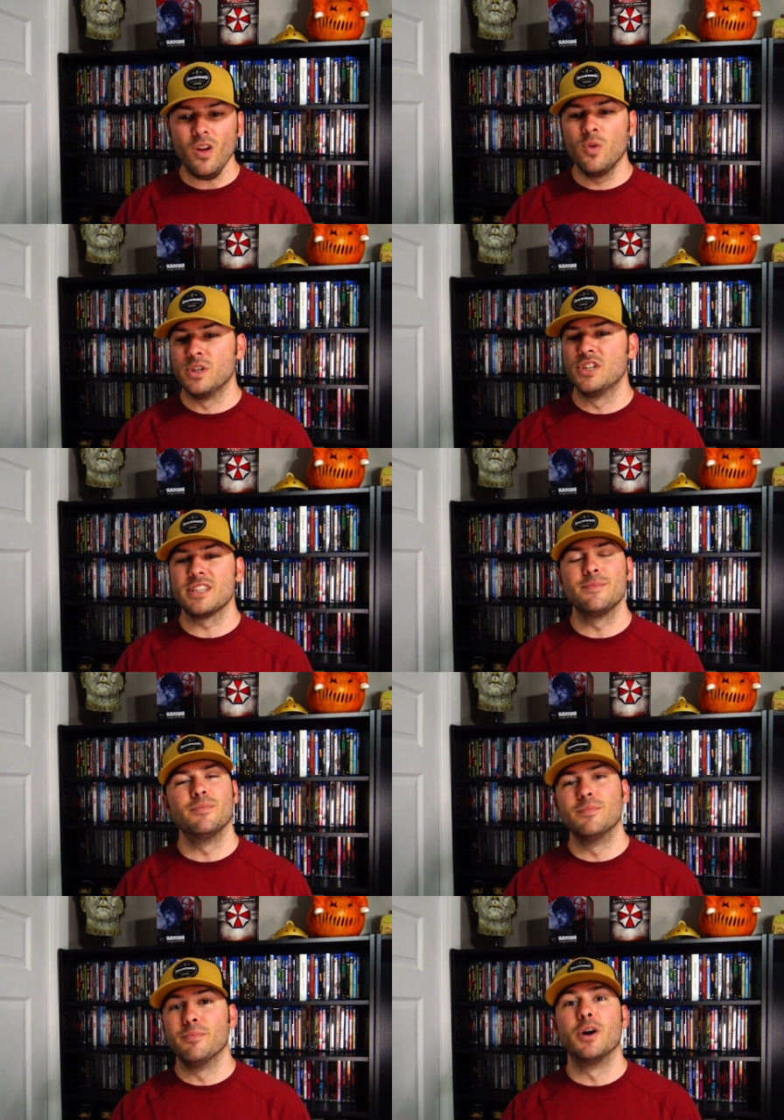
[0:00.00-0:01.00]
with just
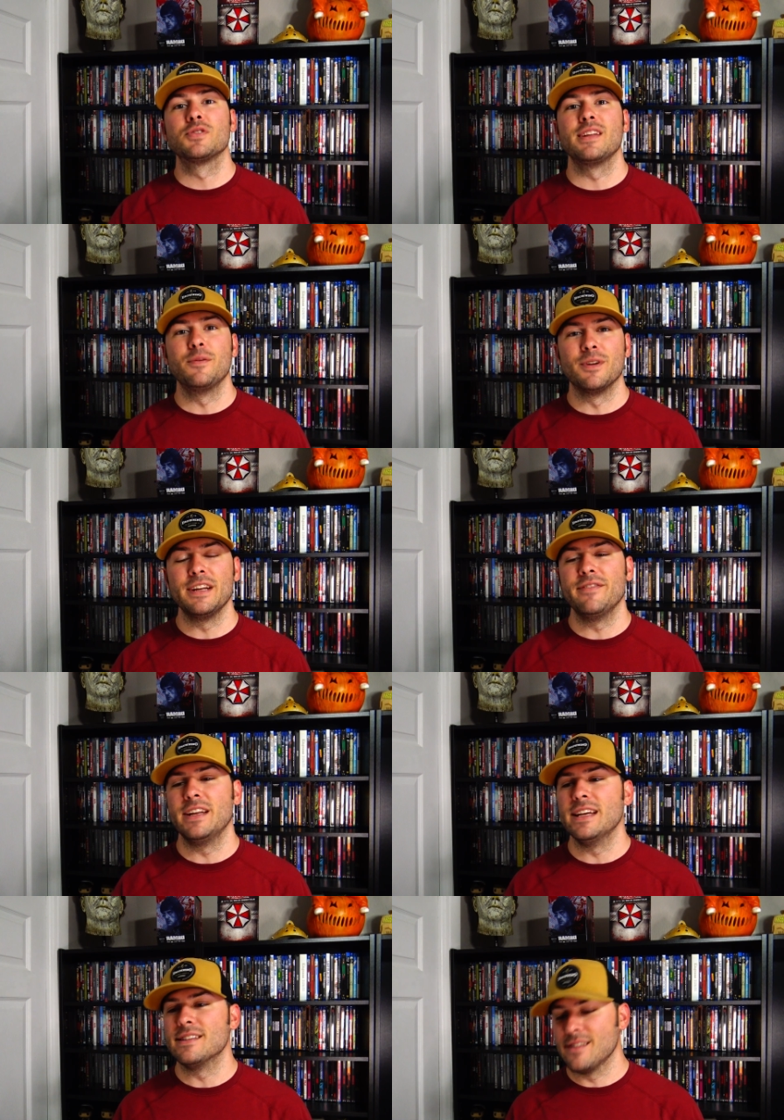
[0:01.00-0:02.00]
mostly were
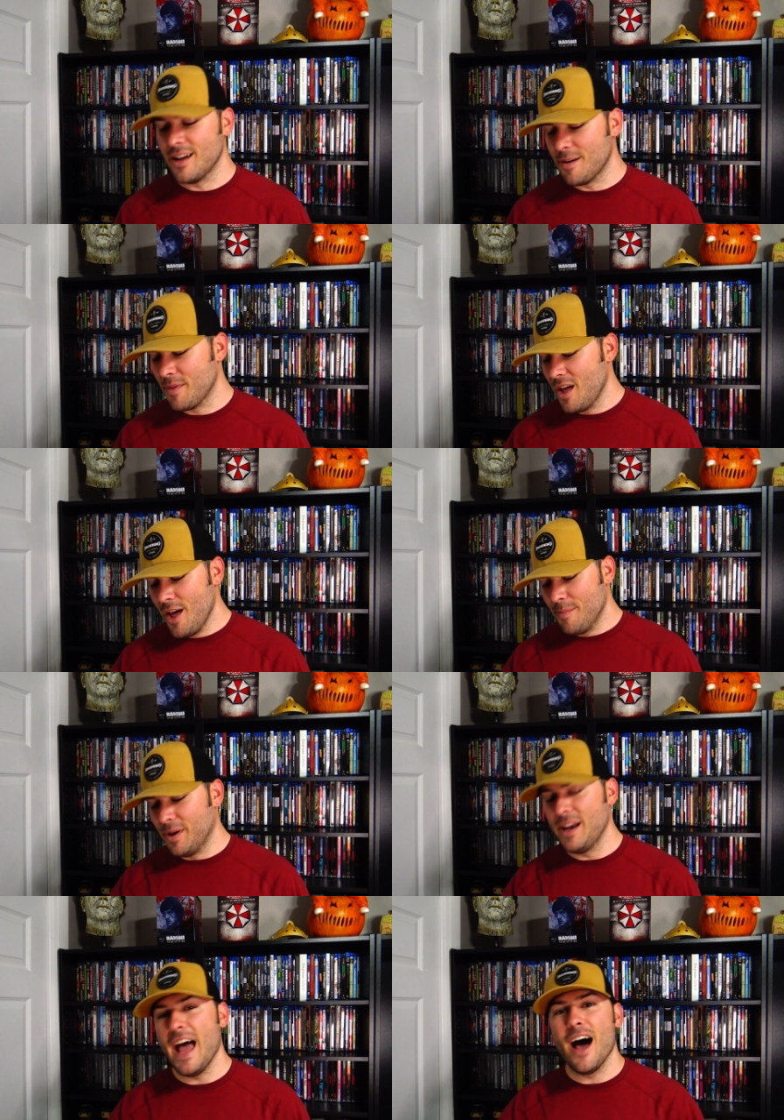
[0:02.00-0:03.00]
DVDs.
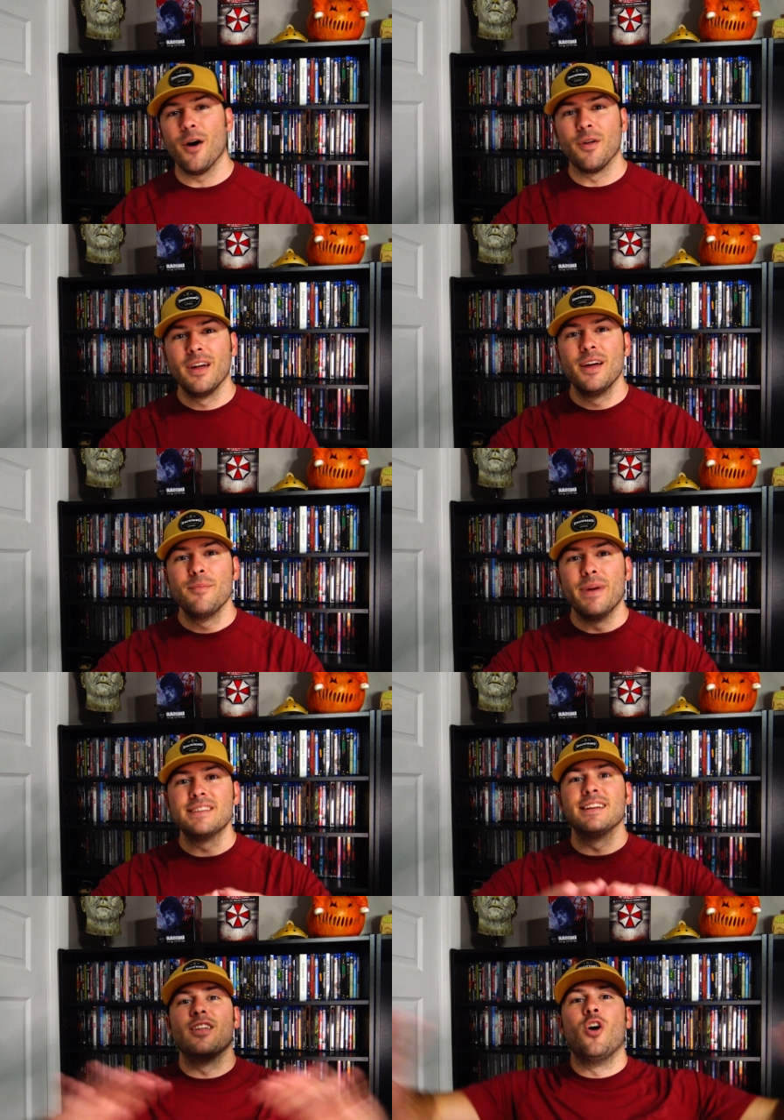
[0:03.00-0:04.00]
But now
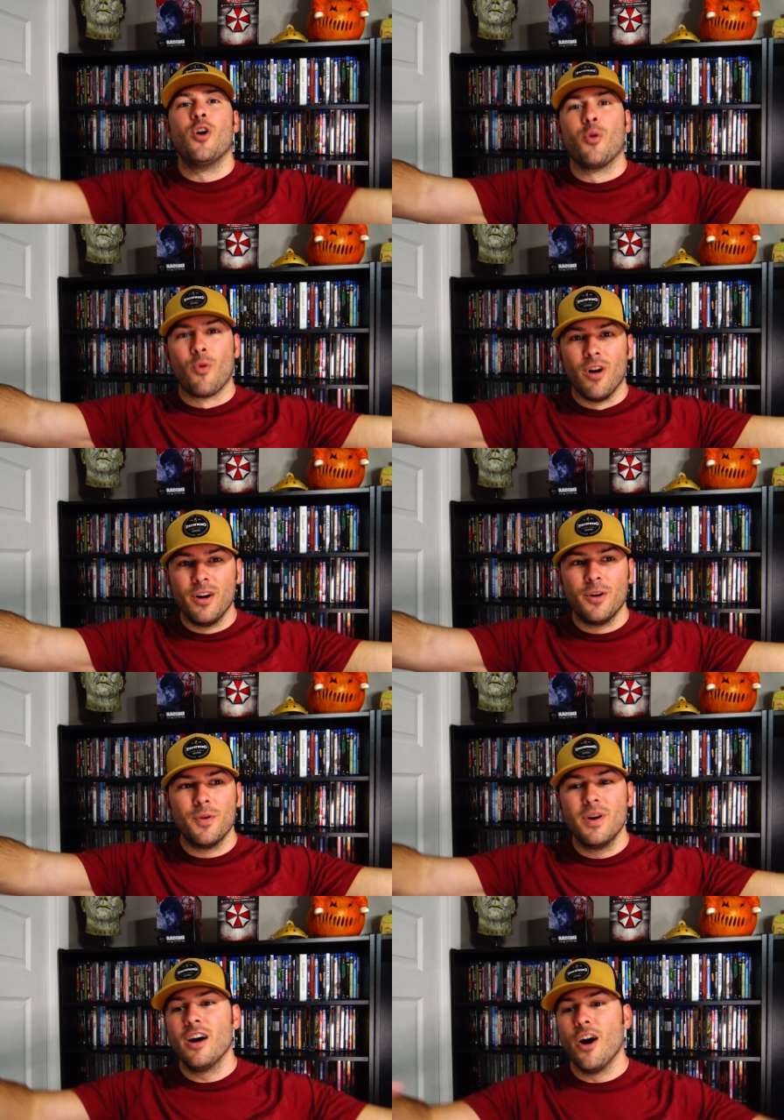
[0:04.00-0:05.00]
basically the whole
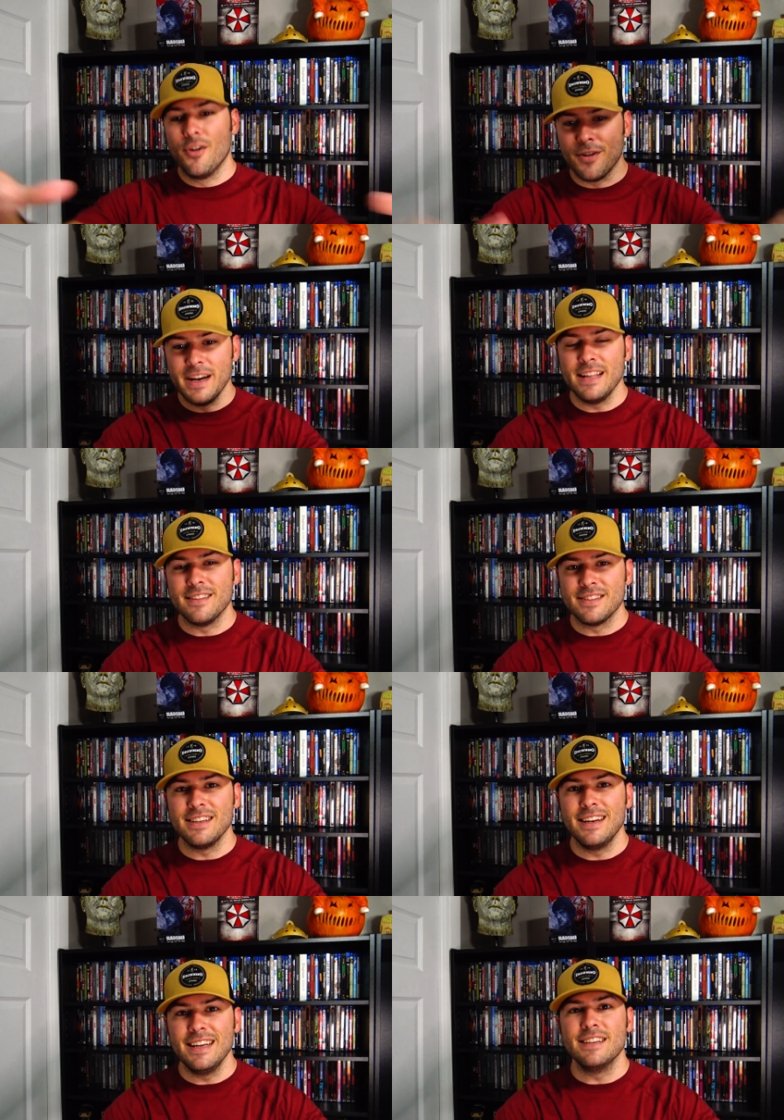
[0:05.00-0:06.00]
row underneath the
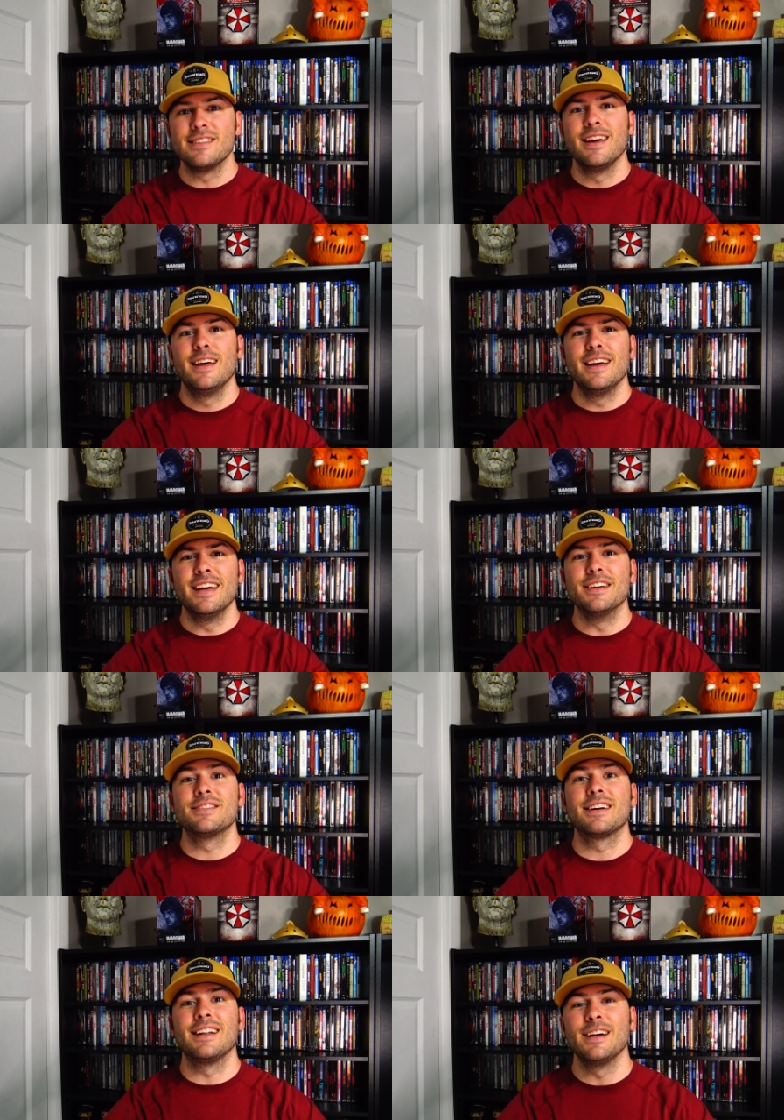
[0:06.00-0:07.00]
CDs is
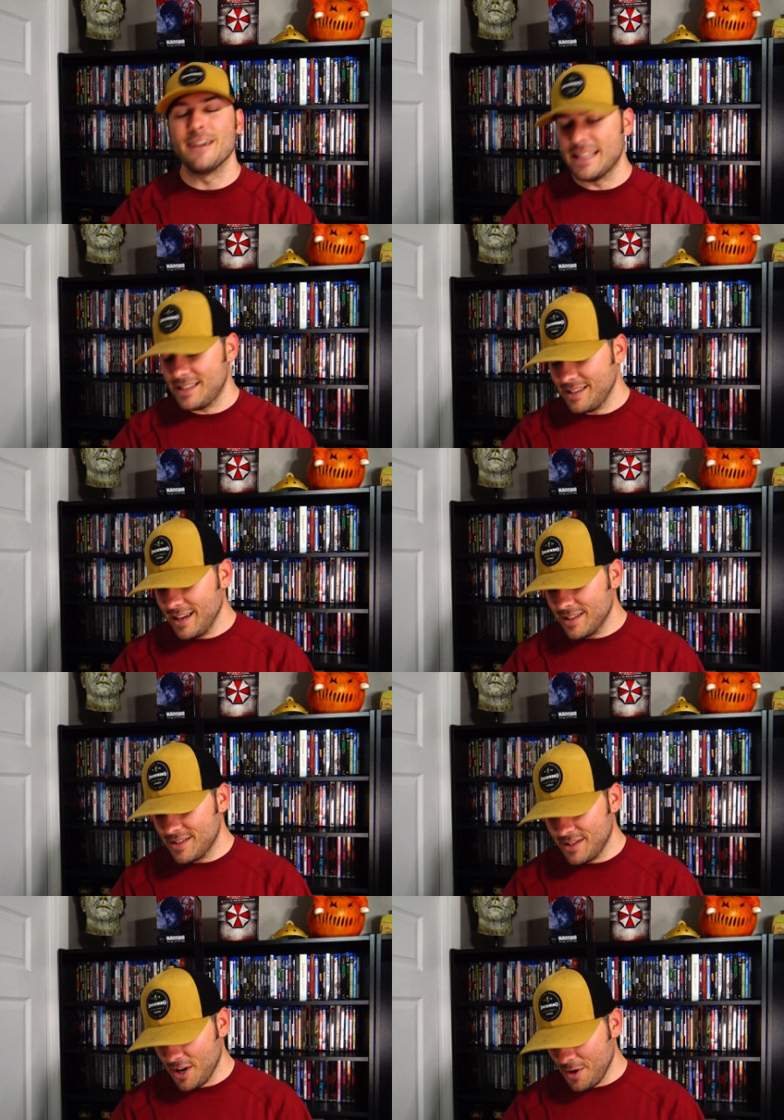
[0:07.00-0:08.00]
clearance.
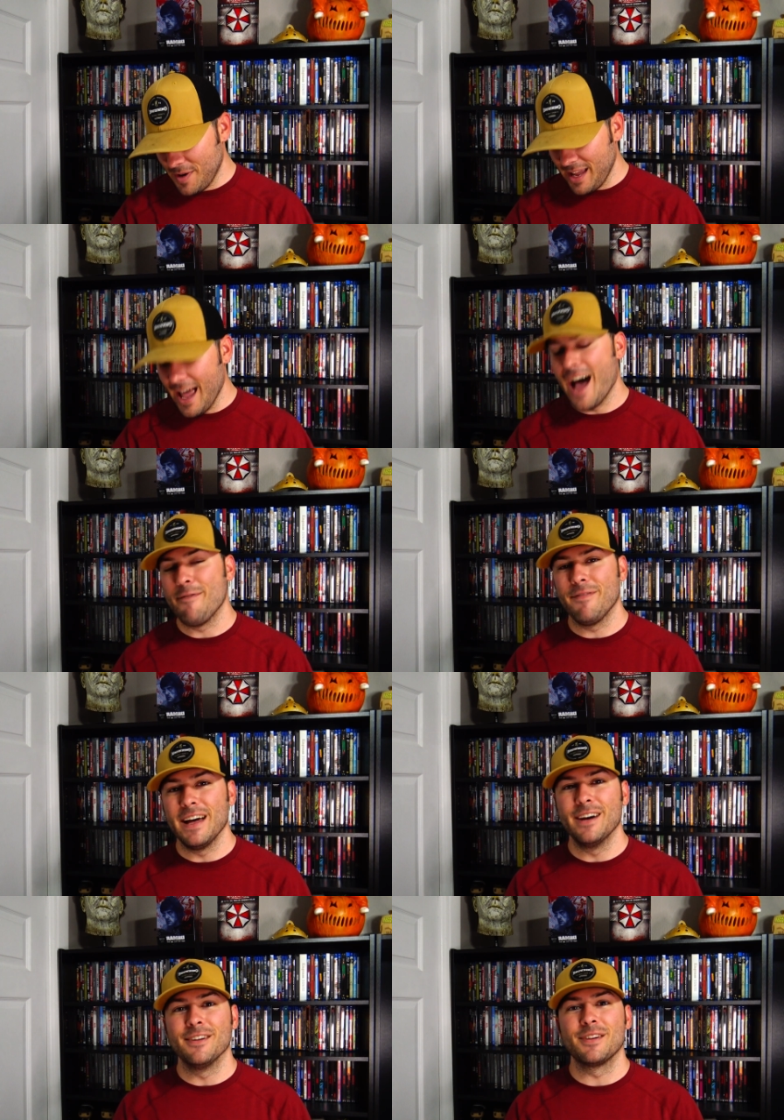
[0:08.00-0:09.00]
So yeah, I
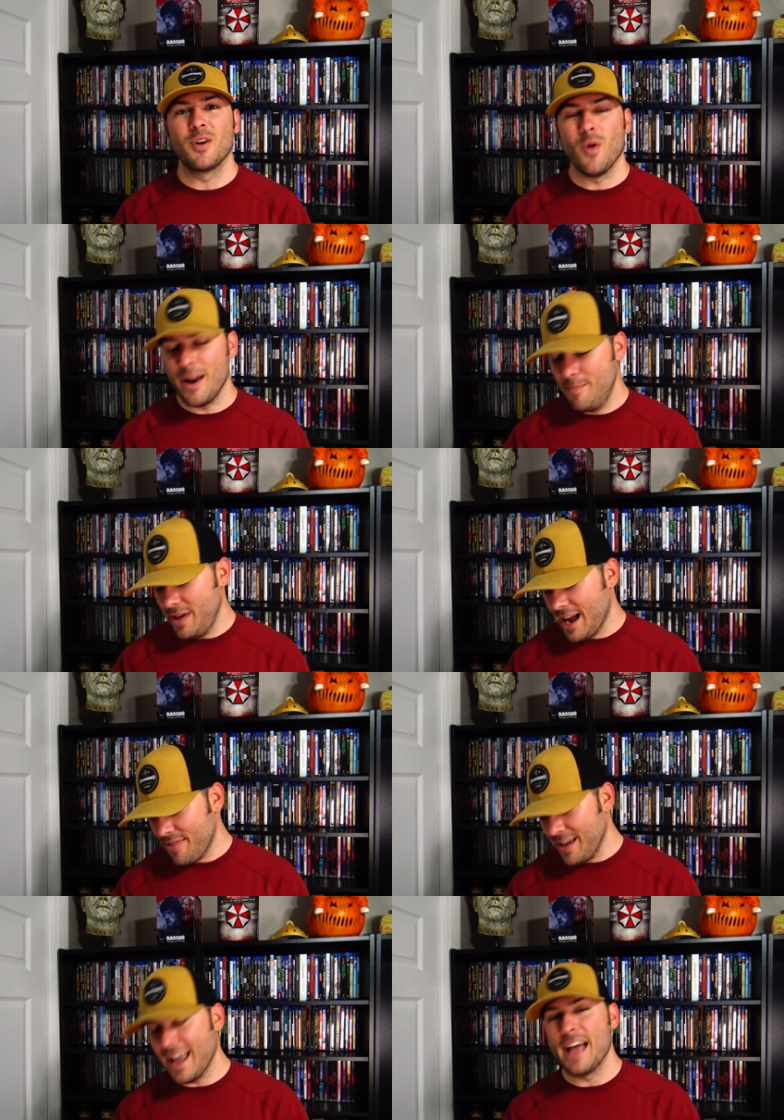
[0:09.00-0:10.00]
found quite a bit. I
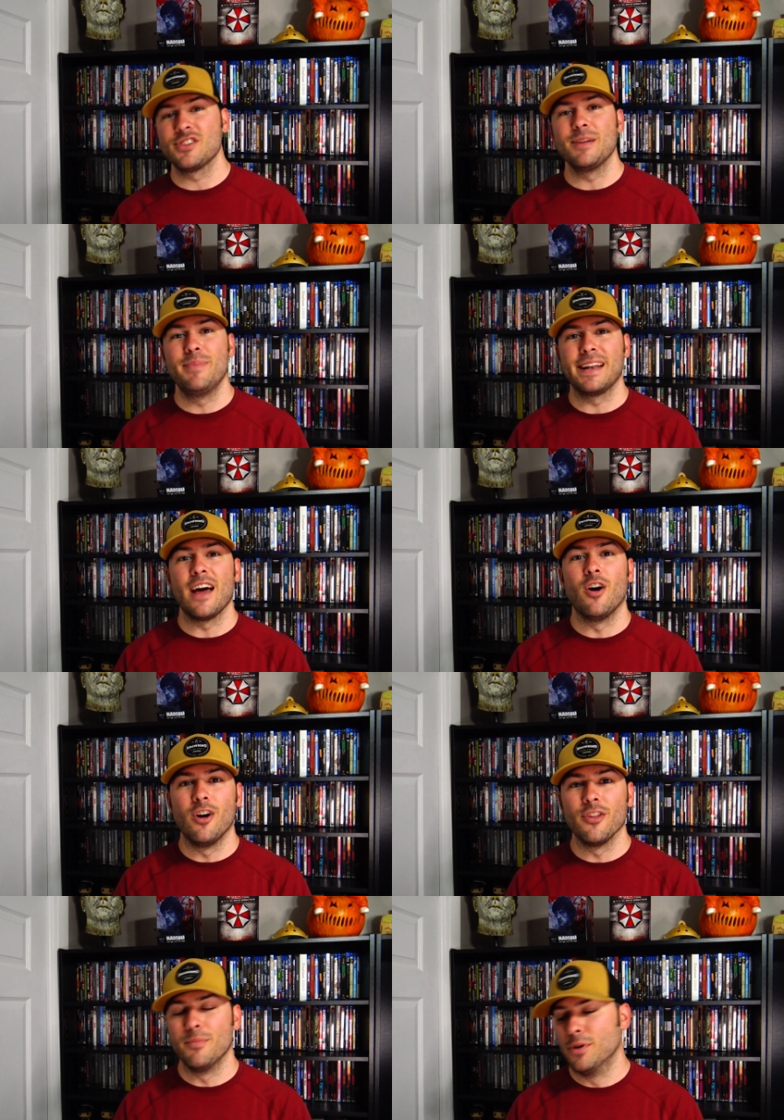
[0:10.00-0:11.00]
think I actually picked out
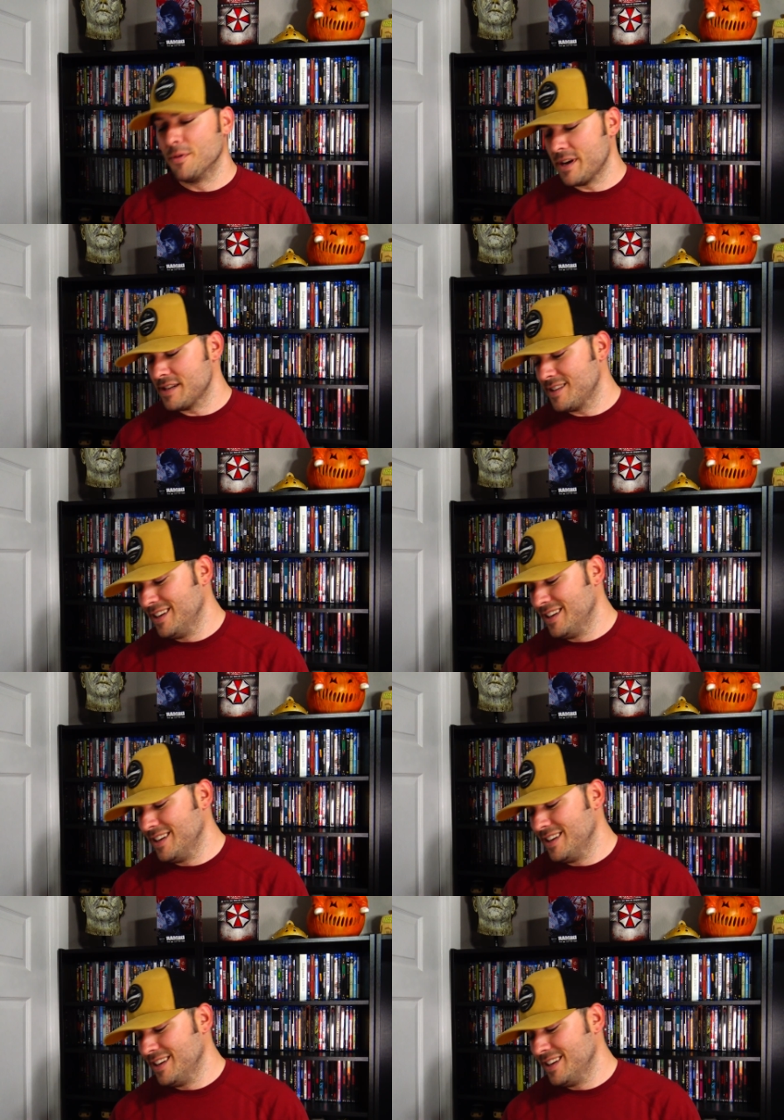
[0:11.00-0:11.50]
all the Blu-rays